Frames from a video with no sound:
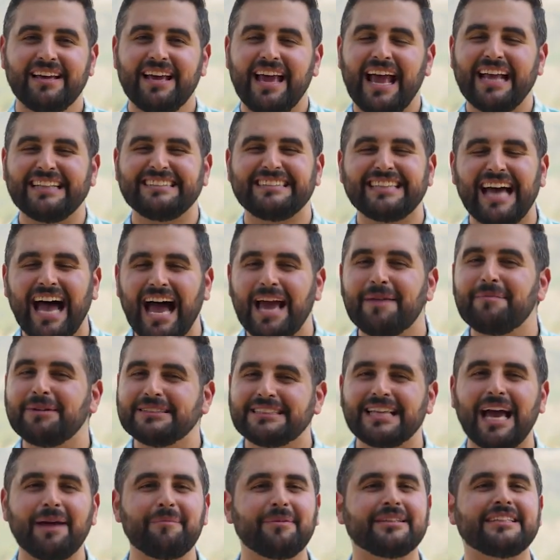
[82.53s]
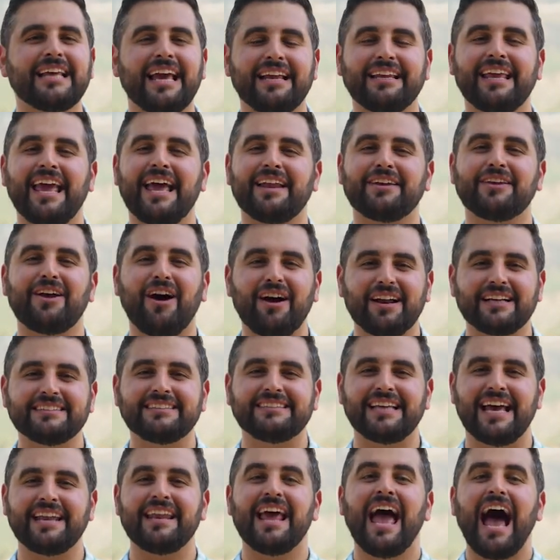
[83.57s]
And time again, God has
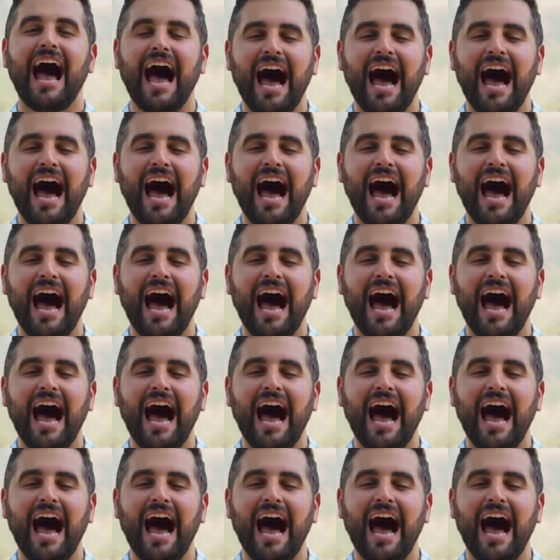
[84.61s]
said,